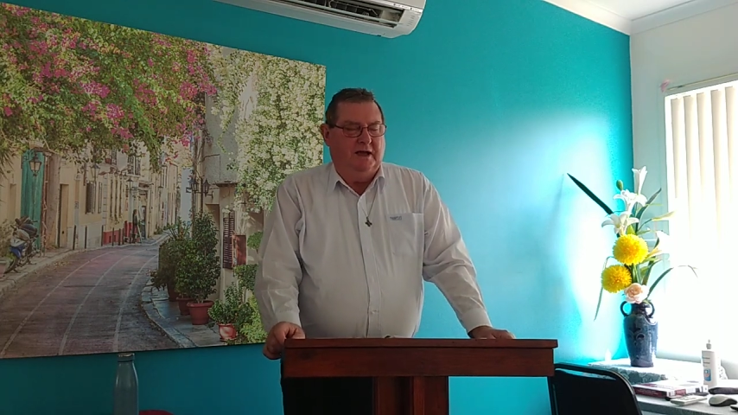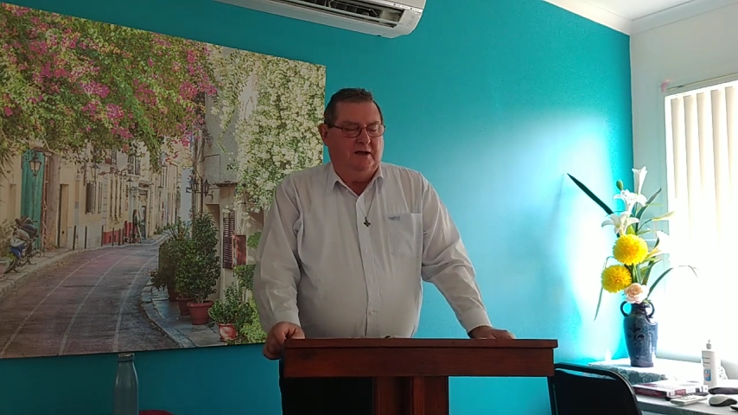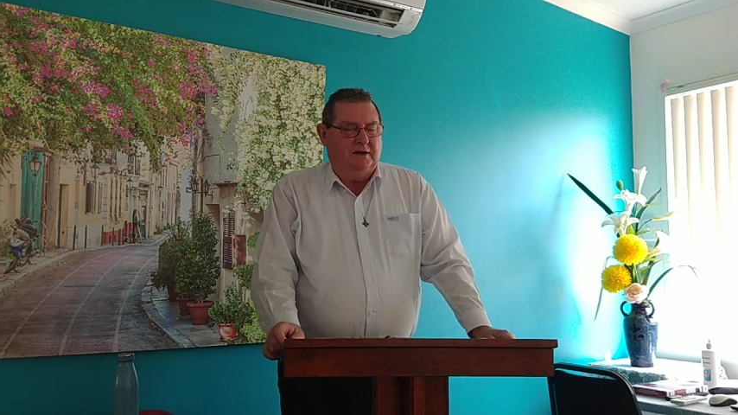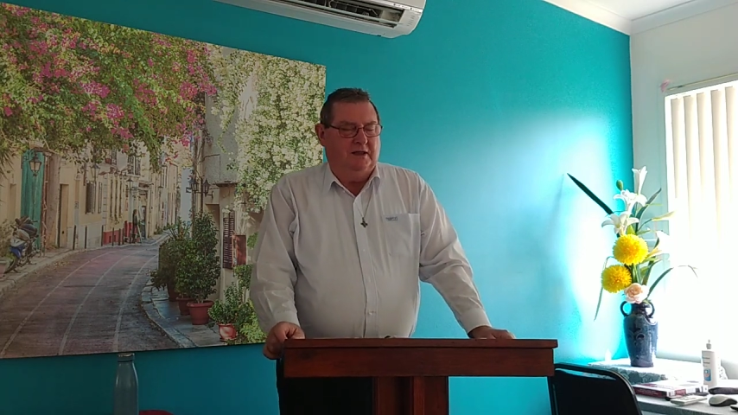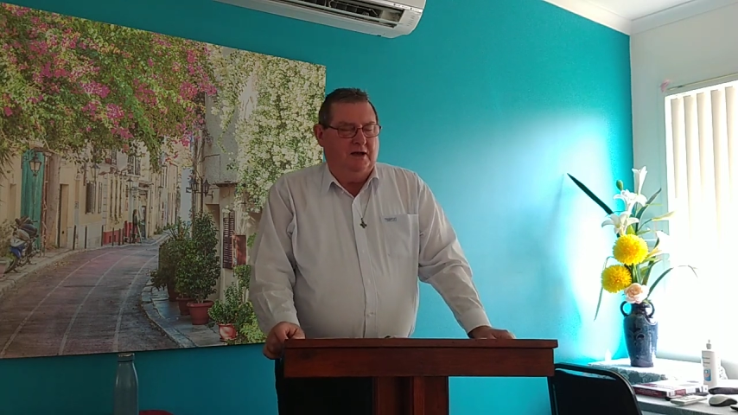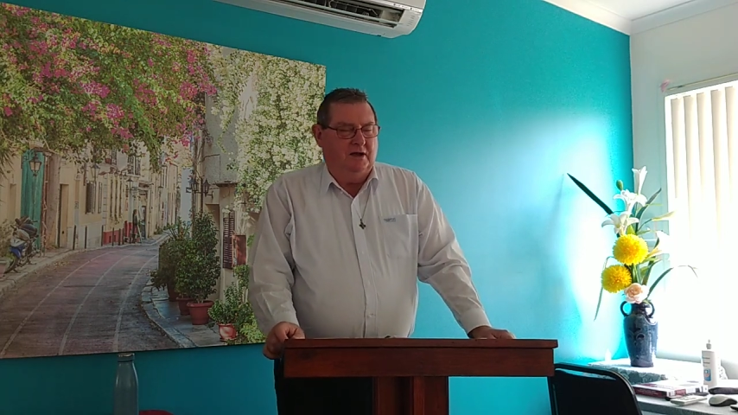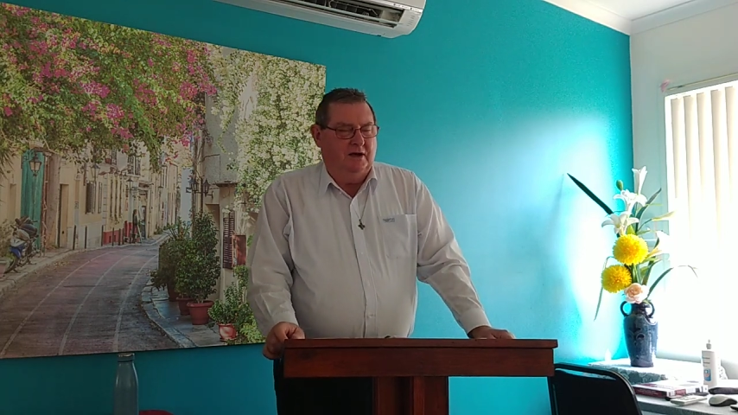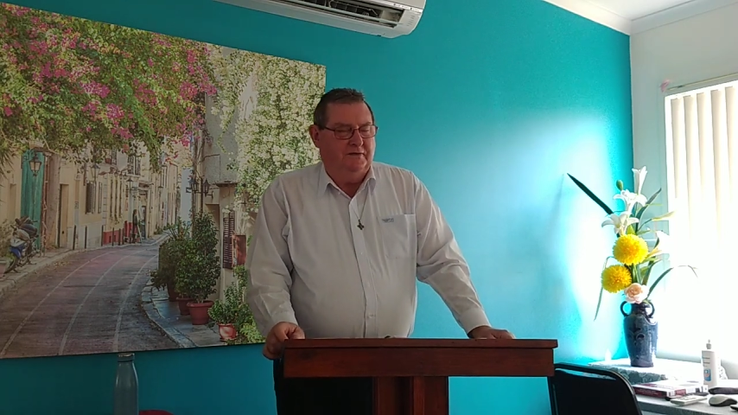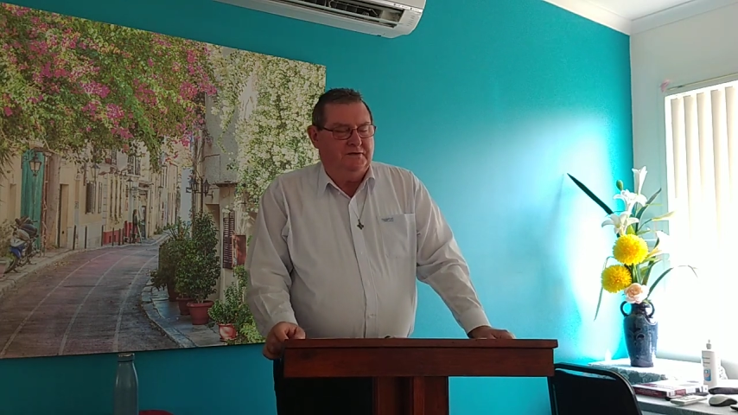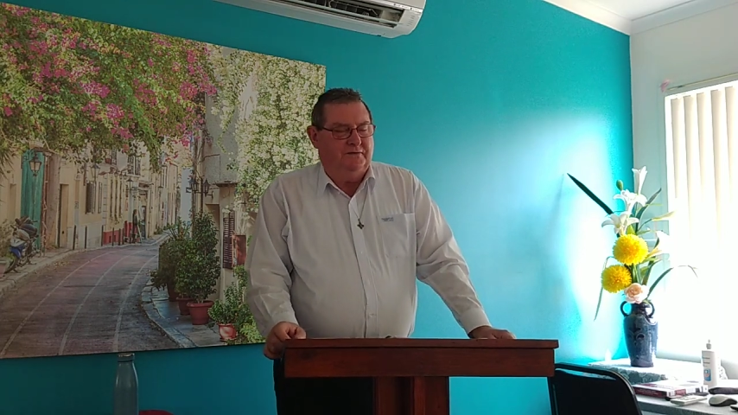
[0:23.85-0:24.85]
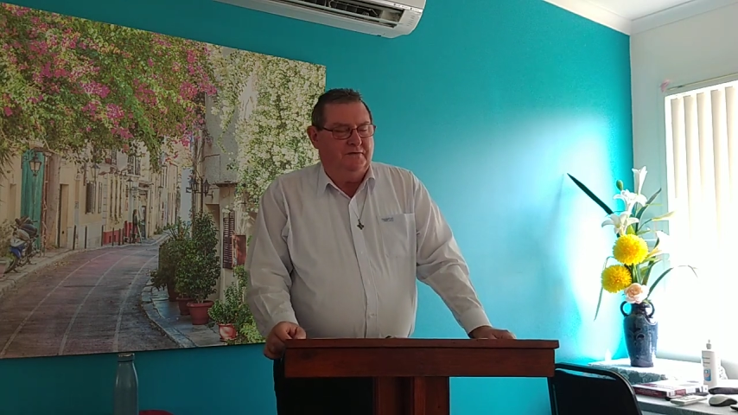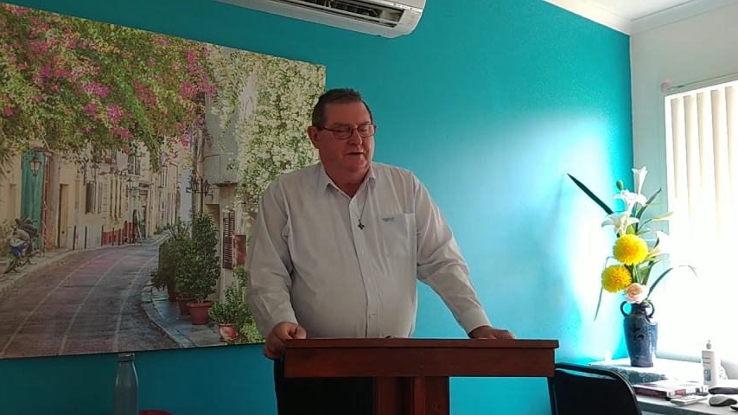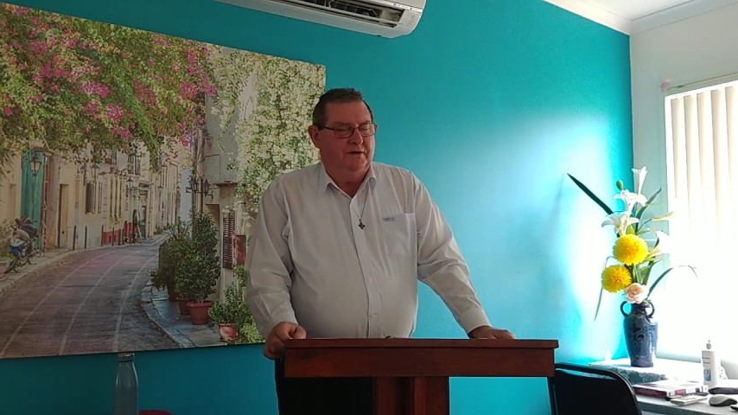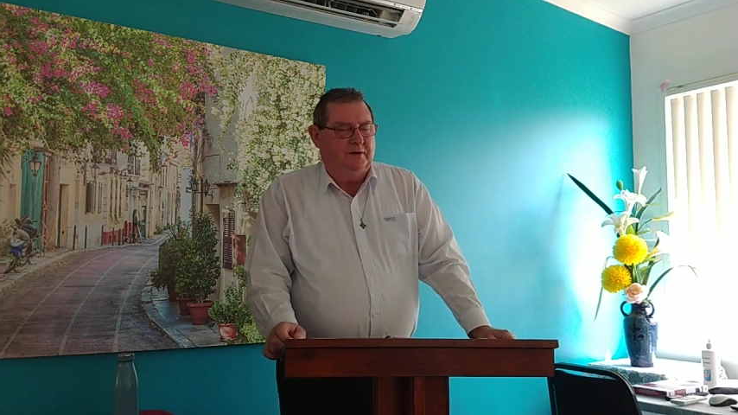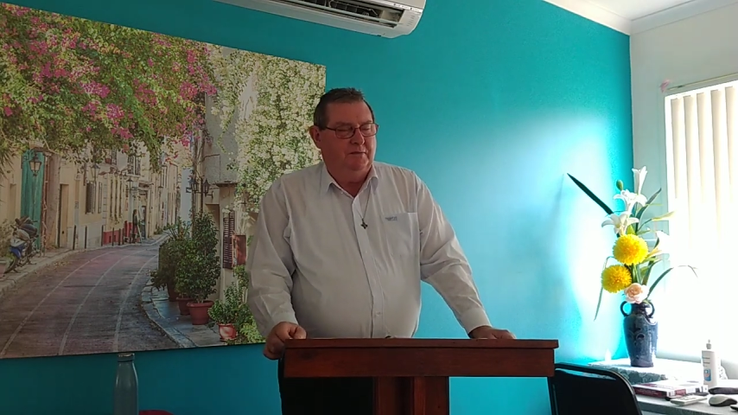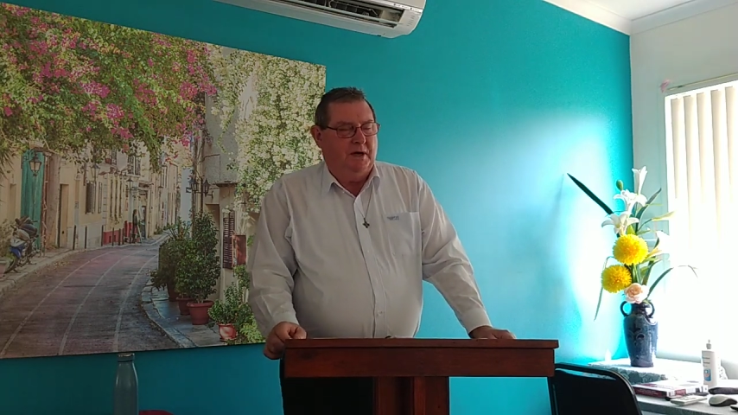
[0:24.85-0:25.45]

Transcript: out in the lives of Ruth and